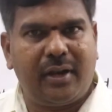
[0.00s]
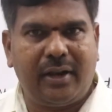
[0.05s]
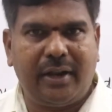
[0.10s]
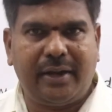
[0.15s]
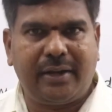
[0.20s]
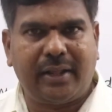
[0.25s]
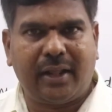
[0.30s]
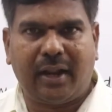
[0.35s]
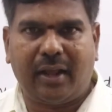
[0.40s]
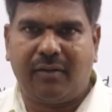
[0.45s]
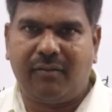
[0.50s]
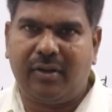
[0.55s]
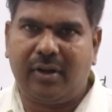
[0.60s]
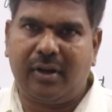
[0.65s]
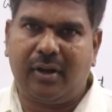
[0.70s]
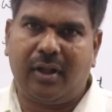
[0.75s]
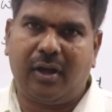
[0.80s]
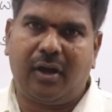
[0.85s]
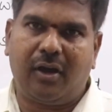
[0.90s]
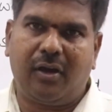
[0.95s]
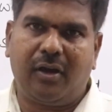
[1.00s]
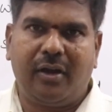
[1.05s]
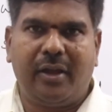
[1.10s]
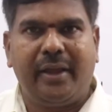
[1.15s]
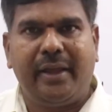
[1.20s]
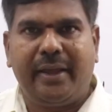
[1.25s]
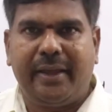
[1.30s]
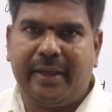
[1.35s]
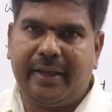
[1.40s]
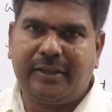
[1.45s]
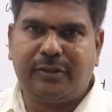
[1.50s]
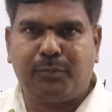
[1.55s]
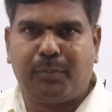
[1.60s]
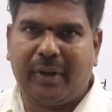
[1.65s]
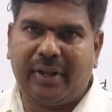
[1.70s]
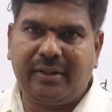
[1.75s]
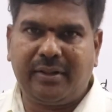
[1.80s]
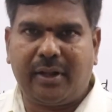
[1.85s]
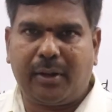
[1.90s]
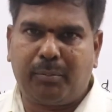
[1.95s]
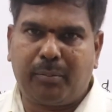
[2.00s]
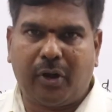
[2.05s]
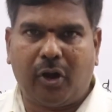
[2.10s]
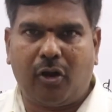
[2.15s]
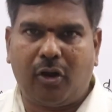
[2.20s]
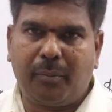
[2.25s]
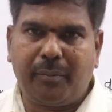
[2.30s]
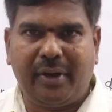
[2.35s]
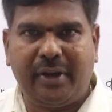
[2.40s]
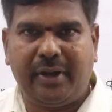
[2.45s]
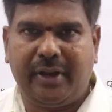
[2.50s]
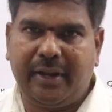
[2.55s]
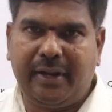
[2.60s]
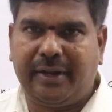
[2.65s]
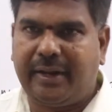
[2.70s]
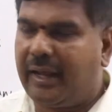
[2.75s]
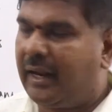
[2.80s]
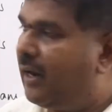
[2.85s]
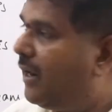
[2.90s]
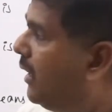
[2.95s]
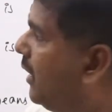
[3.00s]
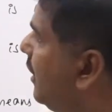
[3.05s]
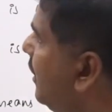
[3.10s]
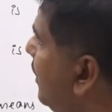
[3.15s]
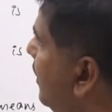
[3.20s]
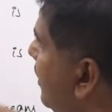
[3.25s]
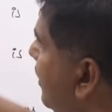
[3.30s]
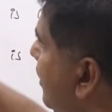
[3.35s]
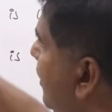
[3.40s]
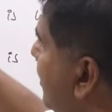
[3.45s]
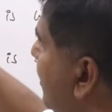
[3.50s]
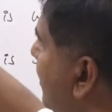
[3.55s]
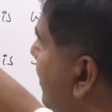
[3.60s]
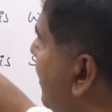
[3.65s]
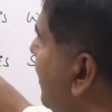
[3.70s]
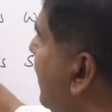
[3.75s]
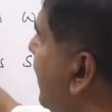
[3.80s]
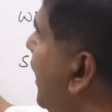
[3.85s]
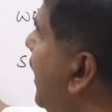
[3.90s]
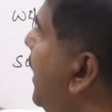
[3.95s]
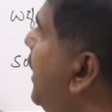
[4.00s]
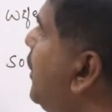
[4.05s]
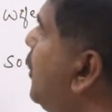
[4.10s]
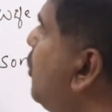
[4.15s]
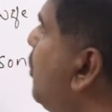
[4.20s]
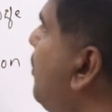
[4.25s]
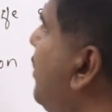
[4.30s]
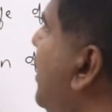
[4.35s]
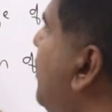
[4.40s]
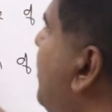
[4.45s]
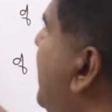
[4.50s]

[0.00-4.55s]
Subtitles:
Later I will explain that problem in detail. A into B